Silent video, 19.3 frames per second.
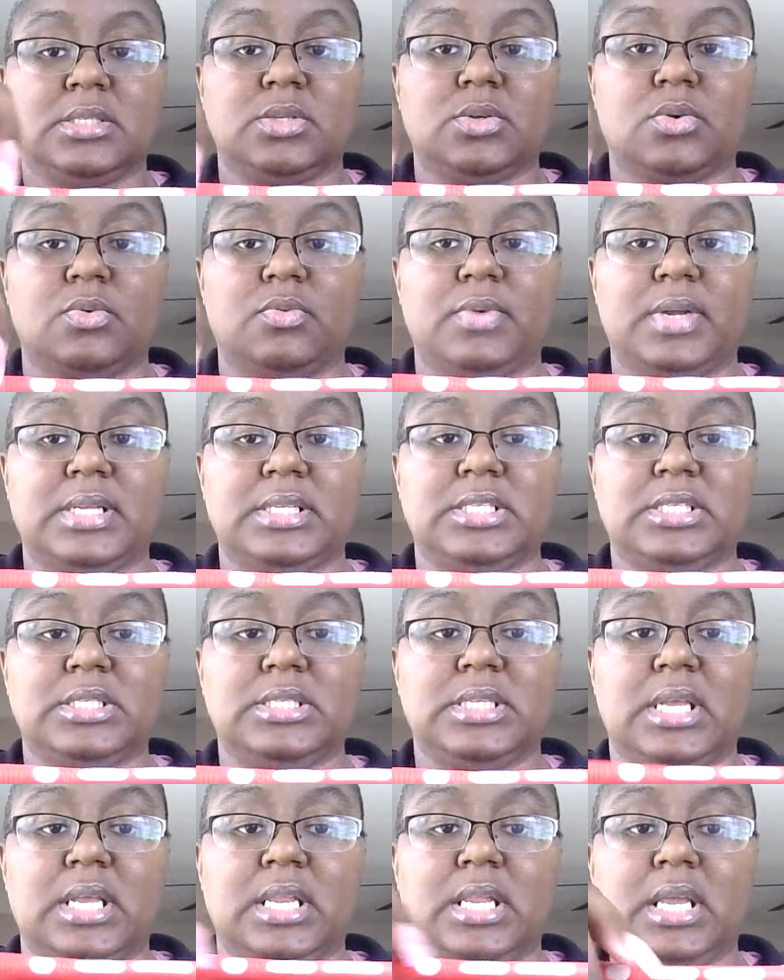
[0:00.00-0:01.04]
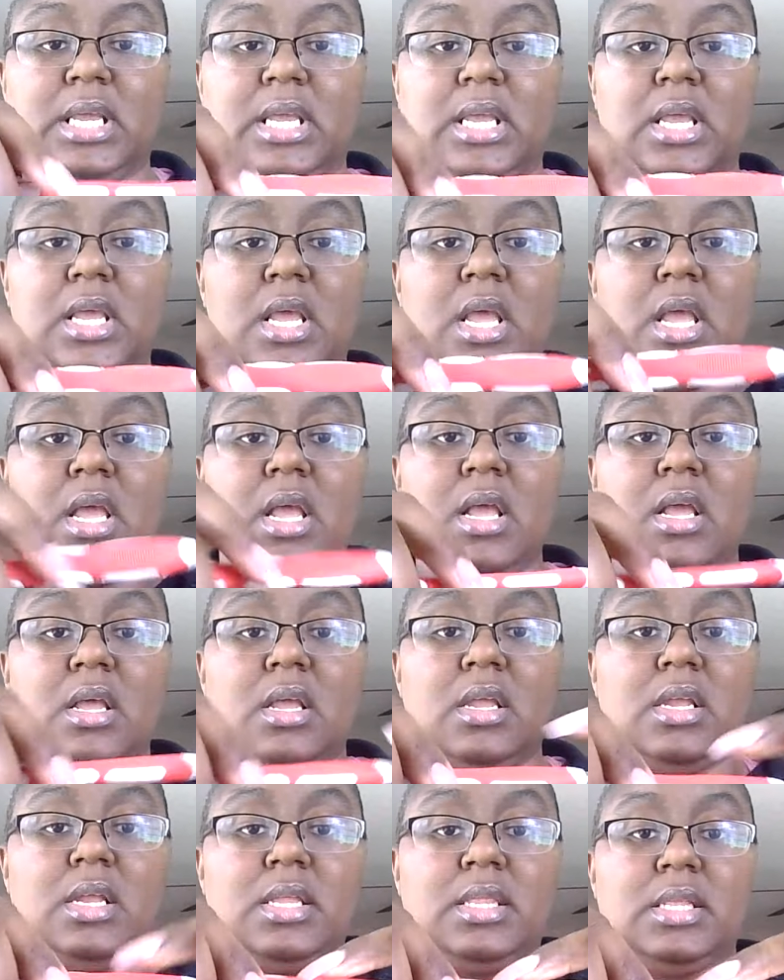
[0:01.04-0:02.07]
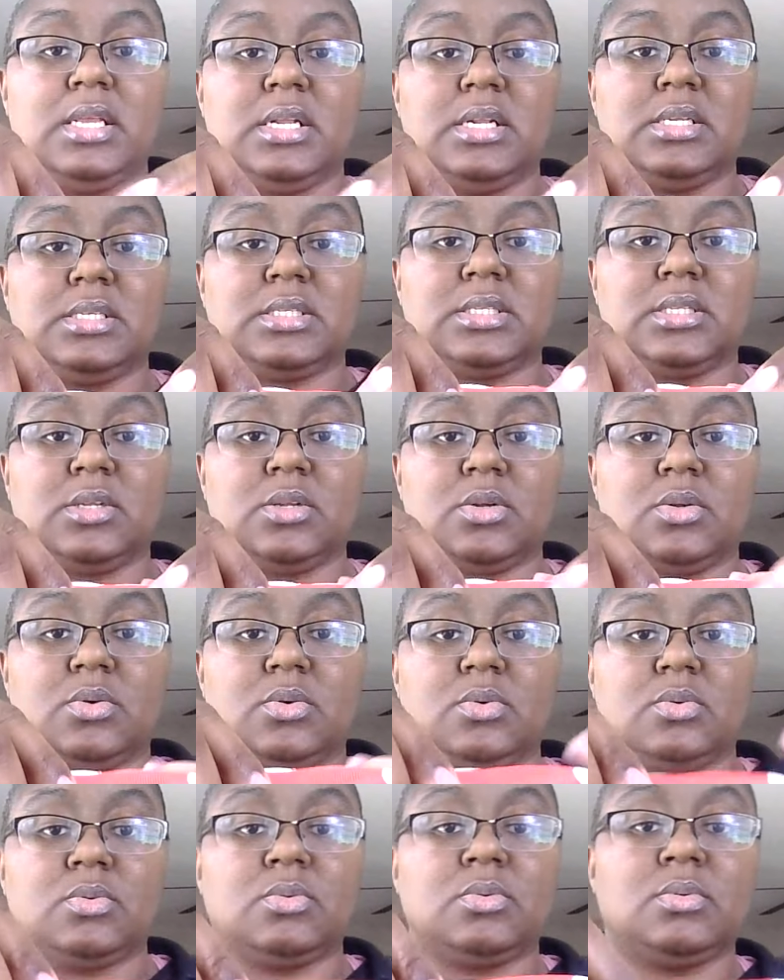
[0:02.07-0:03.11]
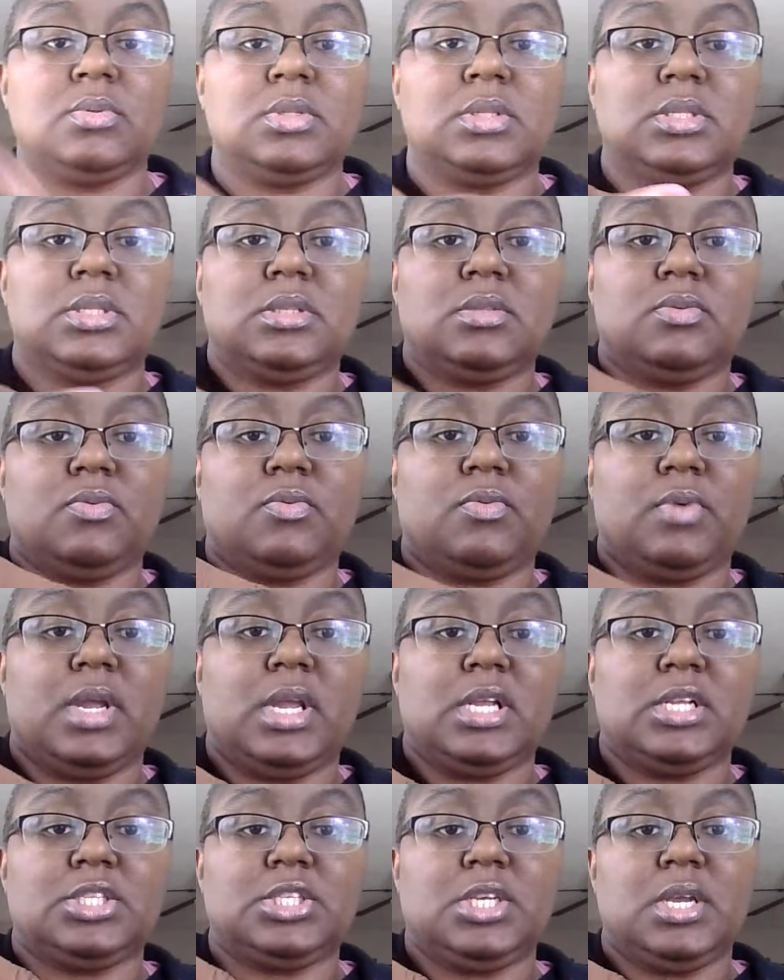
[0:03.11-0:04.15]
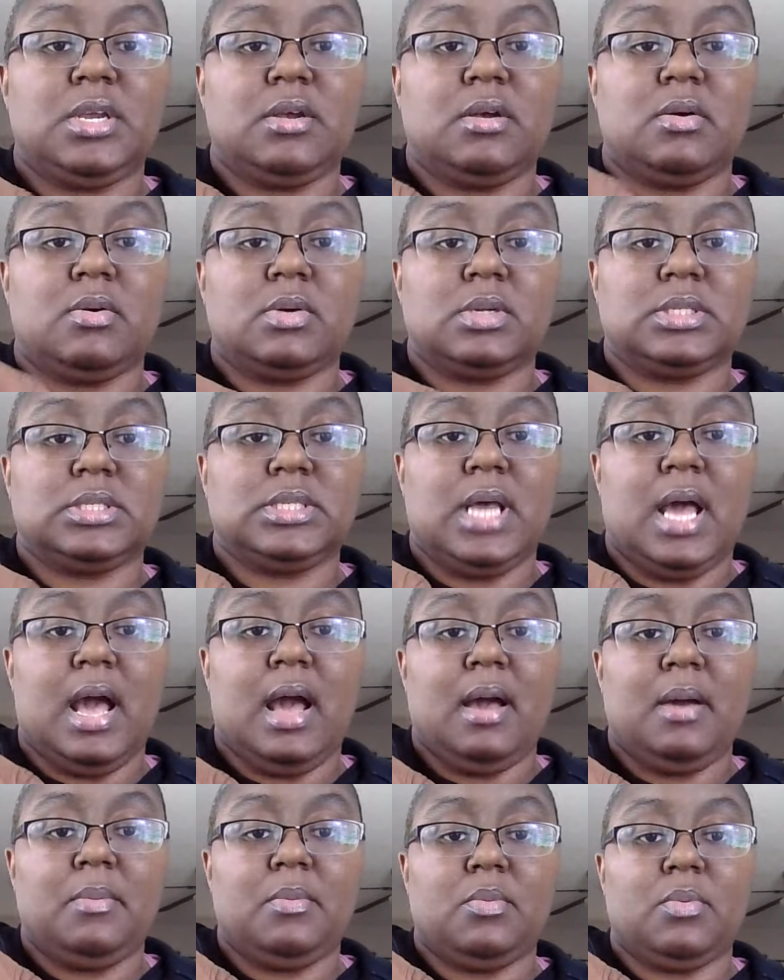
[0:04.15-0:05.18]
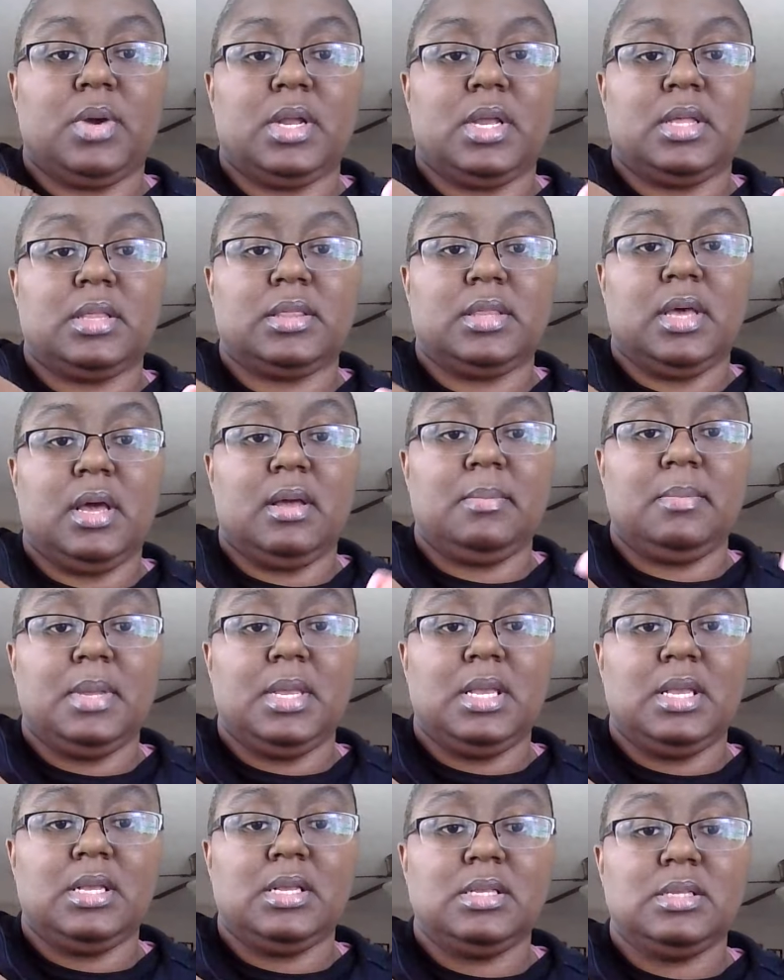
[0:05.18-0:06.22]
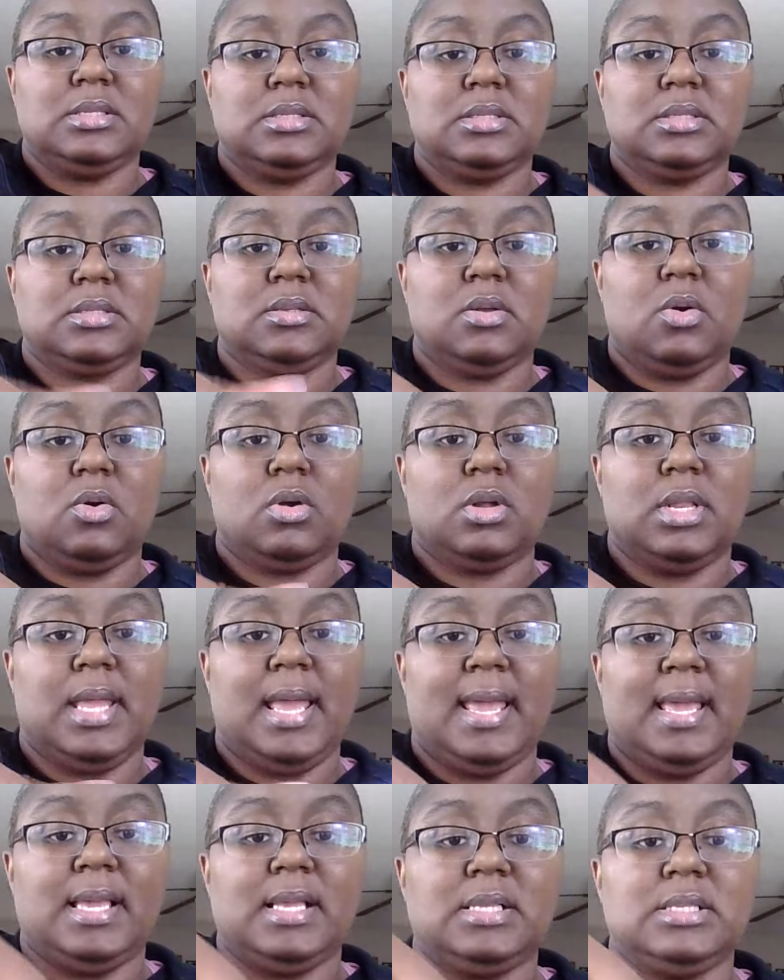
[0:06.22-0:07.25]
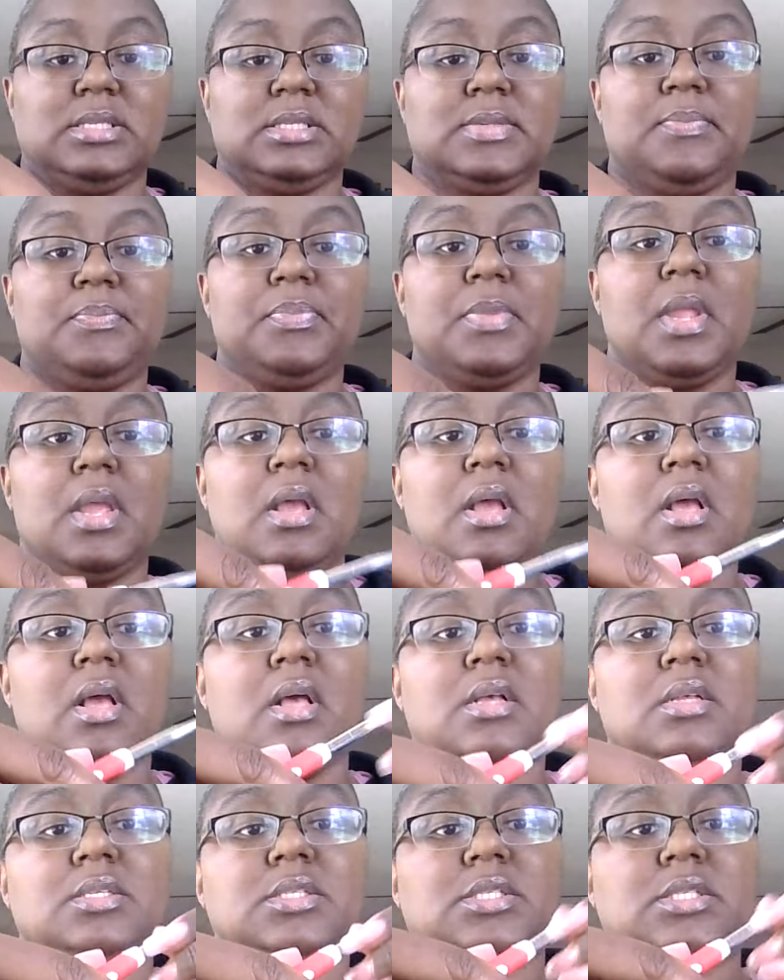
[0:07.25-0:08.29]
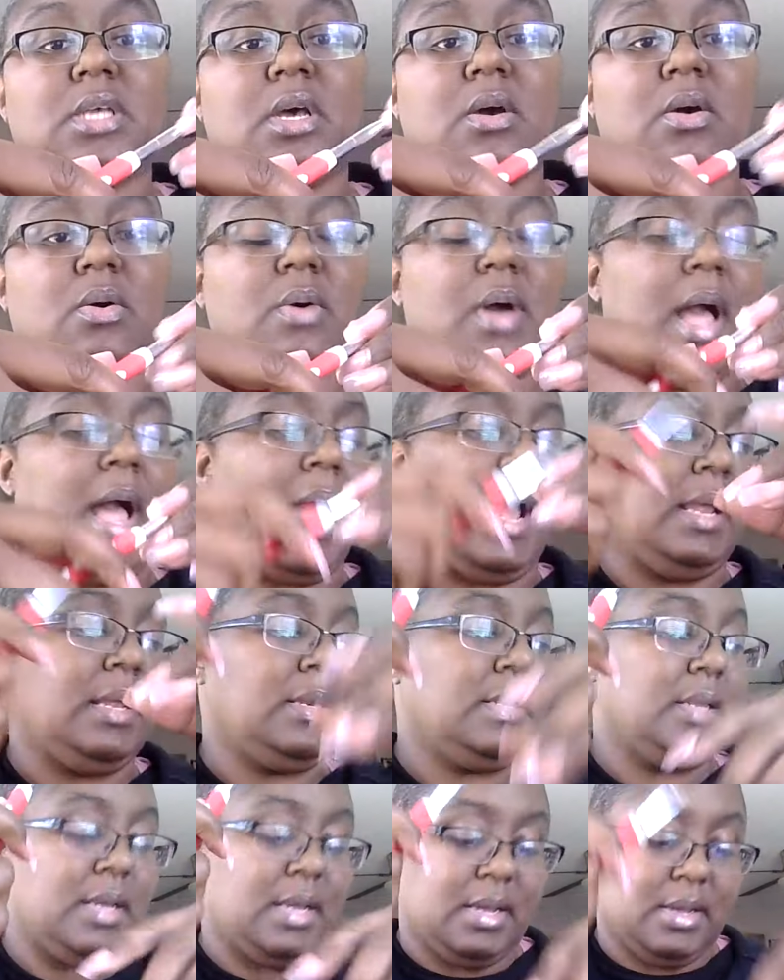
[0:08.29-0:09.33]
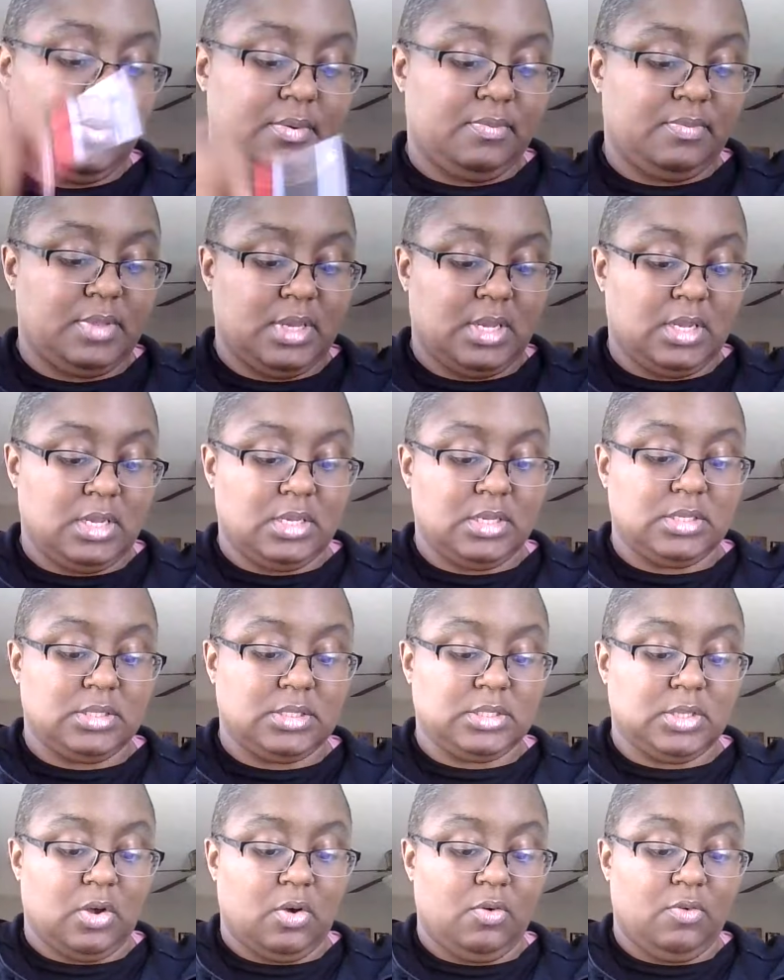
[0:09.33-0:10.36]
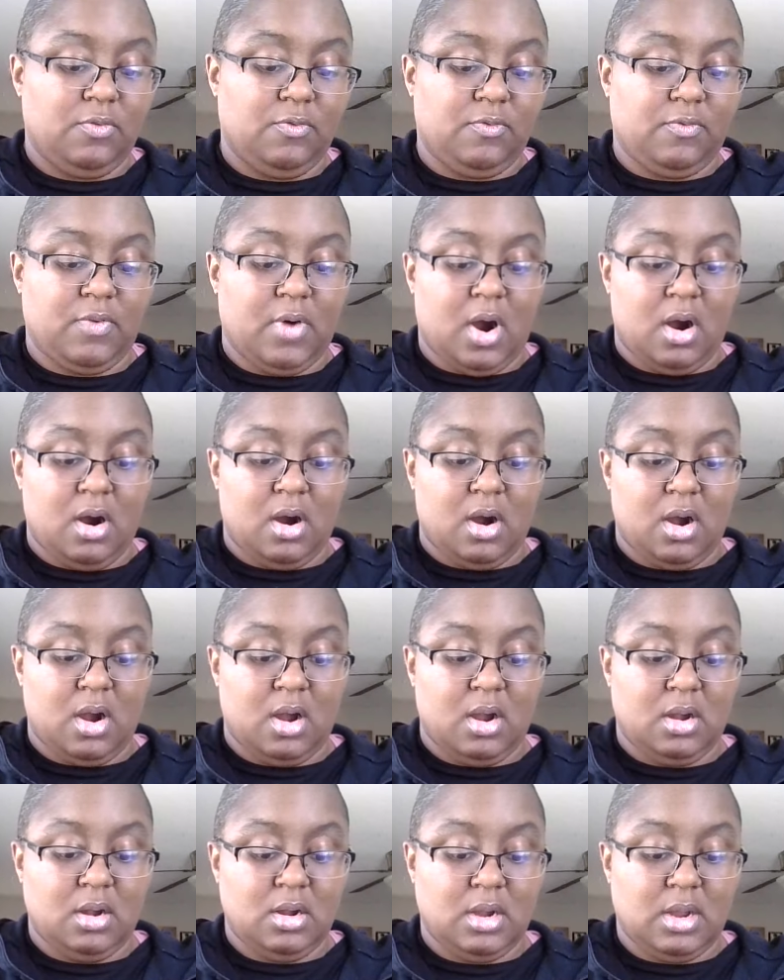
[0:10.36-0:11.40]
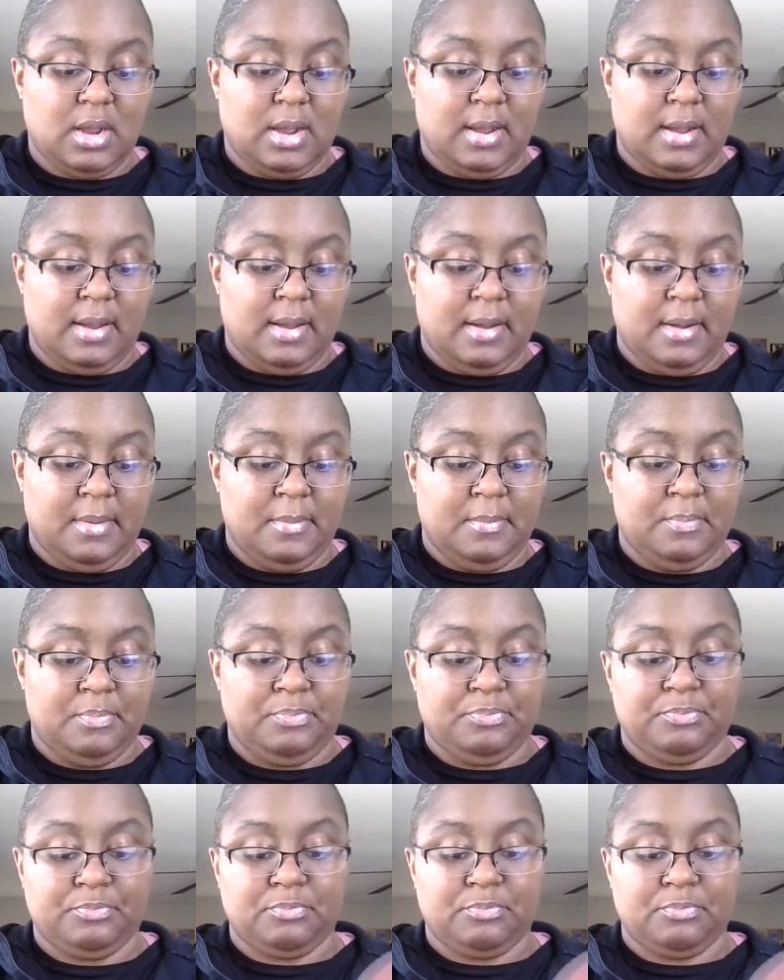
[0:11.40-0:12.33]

little ridges in it, and then this little ridge here on top where your thumb is or lays. So I love these so far. Now